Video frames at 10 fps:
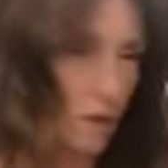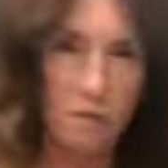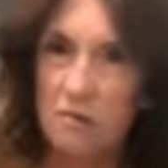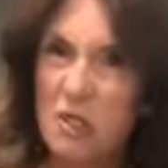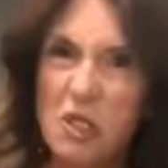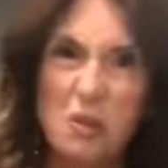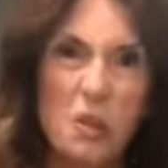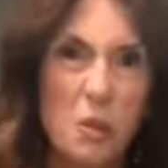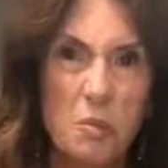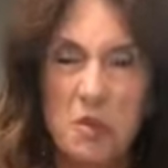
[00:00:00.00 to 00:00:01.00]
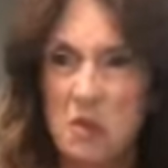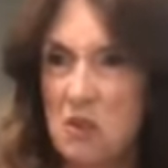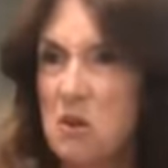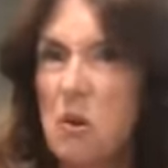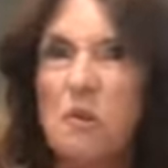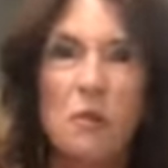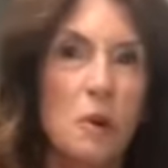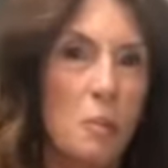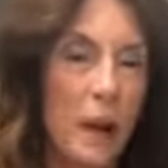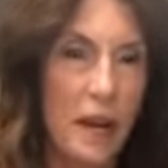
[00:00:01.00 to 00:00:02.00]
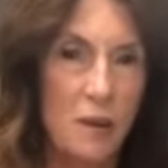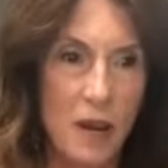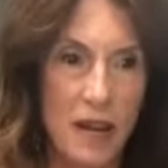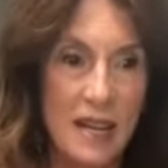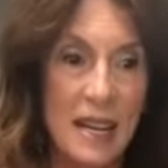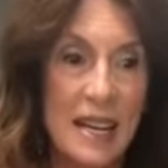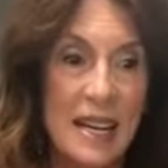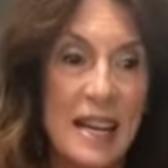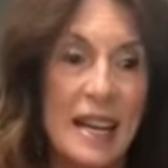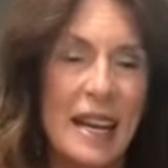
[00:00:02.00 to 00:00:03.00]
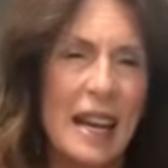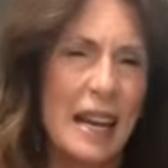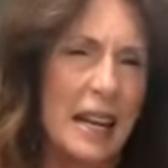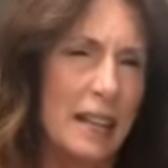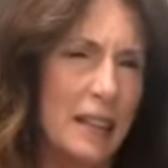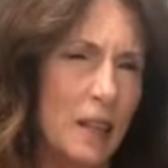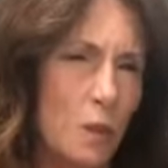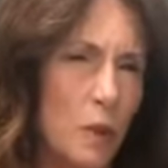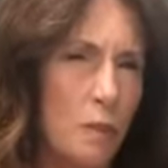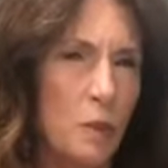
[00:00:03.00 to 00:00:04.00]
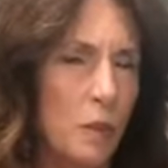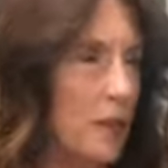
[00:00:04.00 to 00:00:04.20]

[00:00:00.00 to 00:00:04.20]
Or shoot hoops, or go for a bike ride. And I think women,